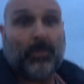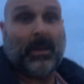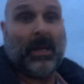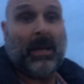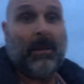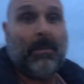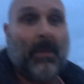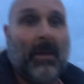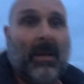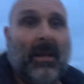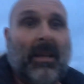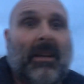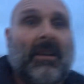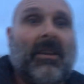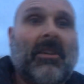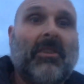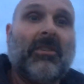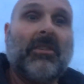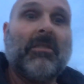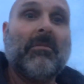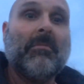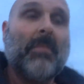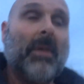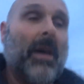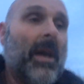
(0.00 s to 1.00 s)
people,
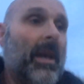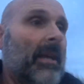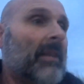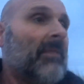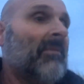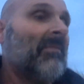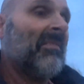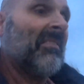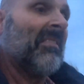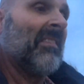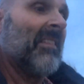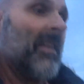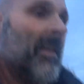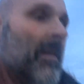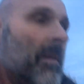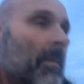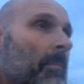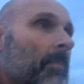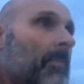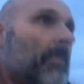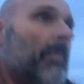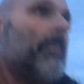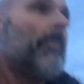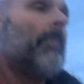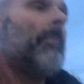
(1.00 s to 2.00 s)
including me.
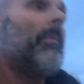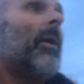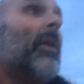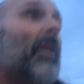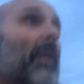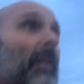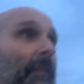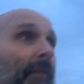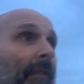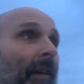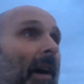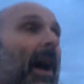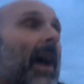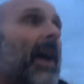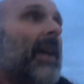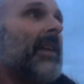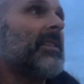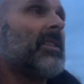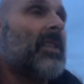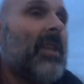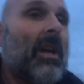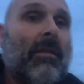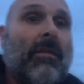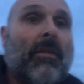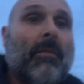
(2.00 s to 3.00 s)
Body fat
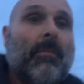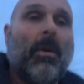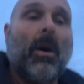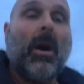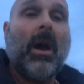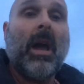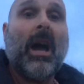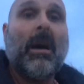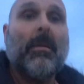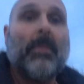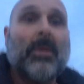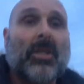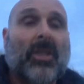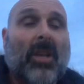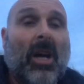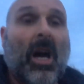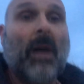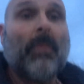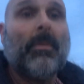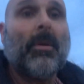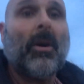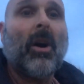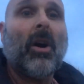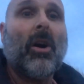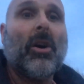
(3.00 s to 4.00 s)
is governed by how much
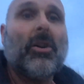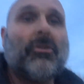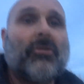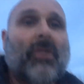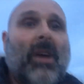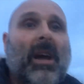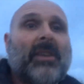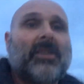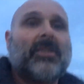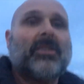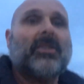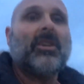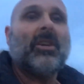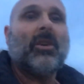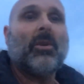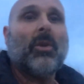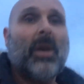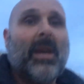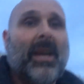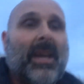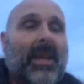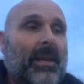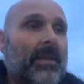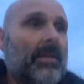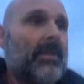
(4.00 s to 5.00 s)
carbohydrates you
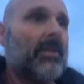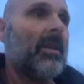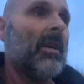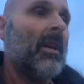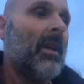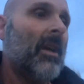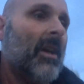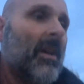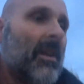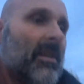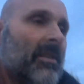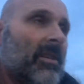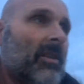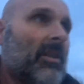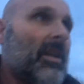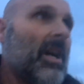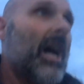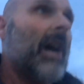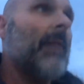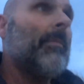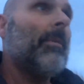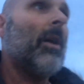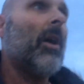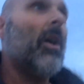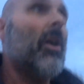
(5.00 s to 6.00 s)
eat. So
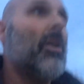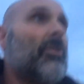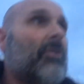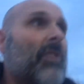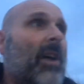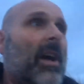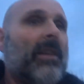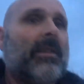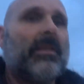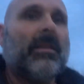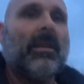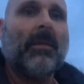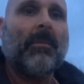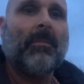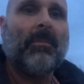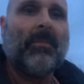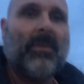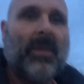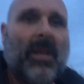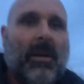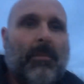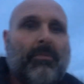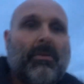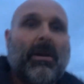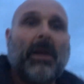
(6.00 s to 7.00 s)
carbohydrates, your
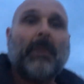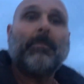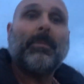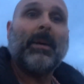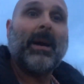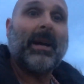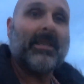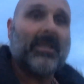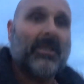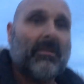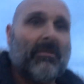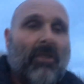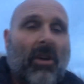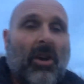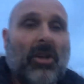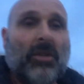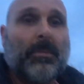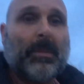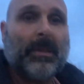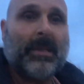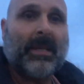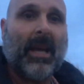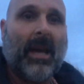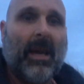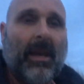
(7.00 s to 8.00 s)
bread, pasta, rice,
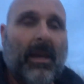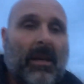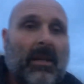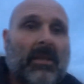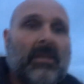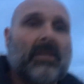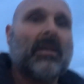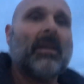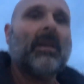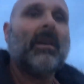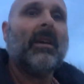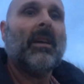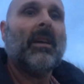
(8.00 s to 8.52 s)
potatoes,